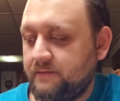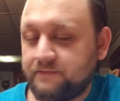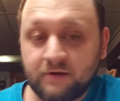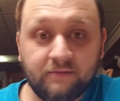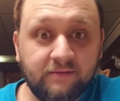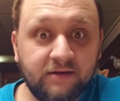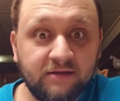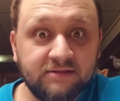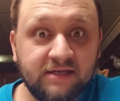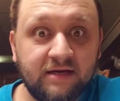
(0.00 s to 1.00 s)
Or maybe I'll
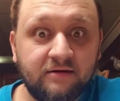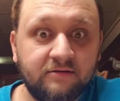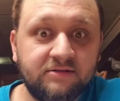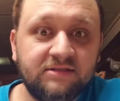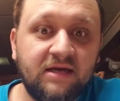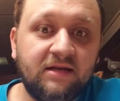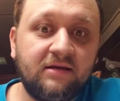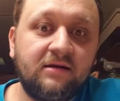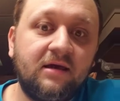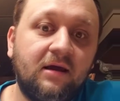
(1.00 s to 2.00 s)
just add another set
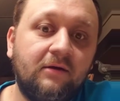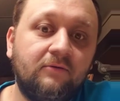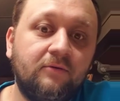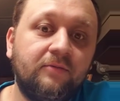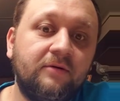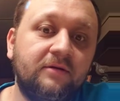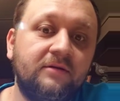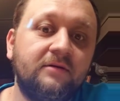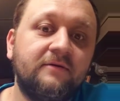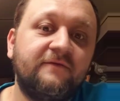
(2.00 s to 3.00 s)
in, and I will put
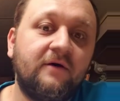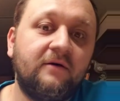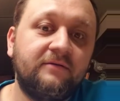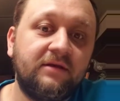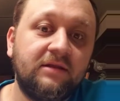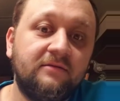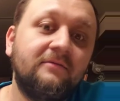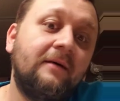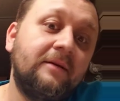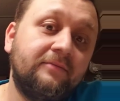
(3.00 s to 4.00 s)
I'm
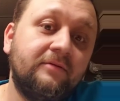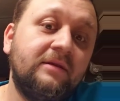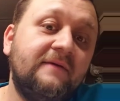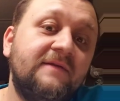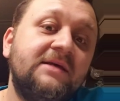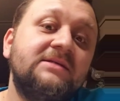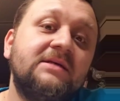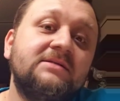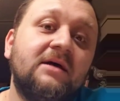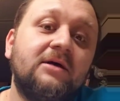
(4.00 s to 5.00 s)
gonna leave these
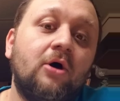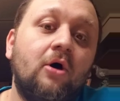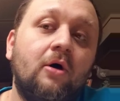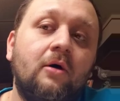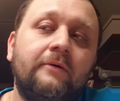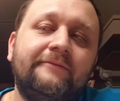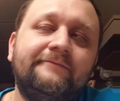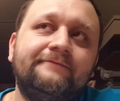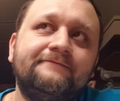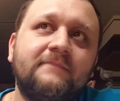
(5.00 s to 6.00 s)
as
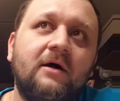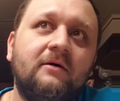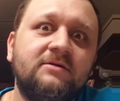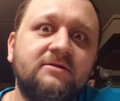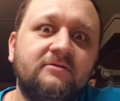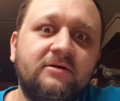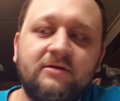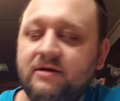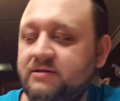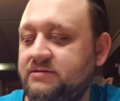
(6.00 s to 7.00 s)
auxiliary
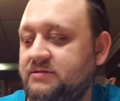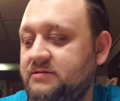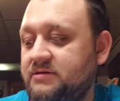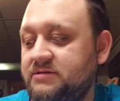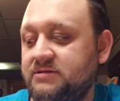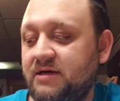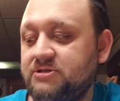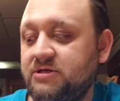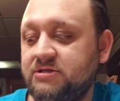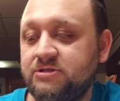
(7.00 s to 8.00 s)
lights, because there's
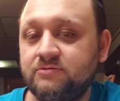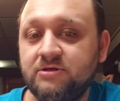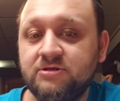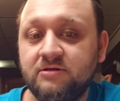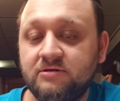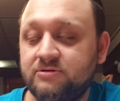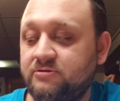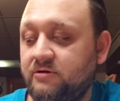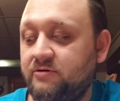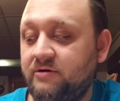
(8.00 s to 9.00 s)
actually a switch on the
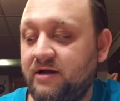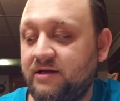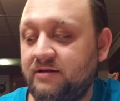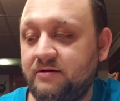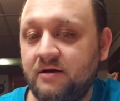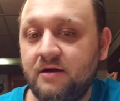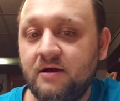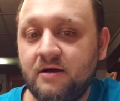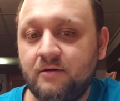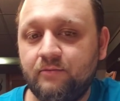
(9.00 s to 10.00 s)
controller where I could
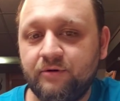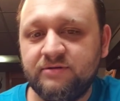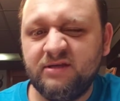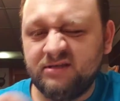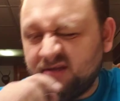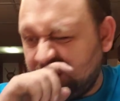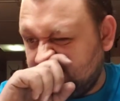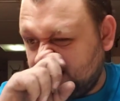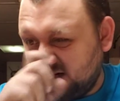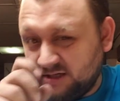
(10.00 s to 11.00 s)
put these
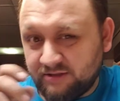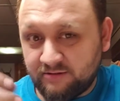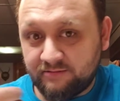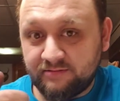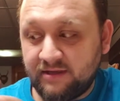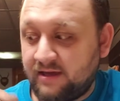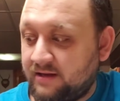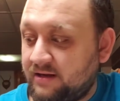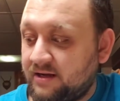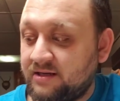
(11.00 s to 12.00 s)
lights in another thing
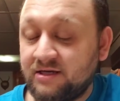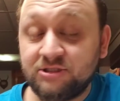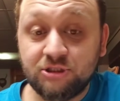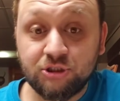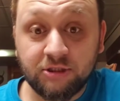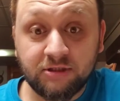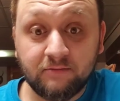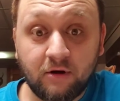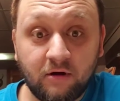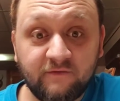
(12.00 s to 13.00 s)
and I can actually shut them
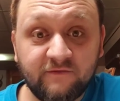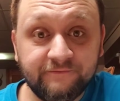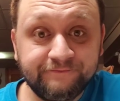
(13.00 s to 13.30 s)
off.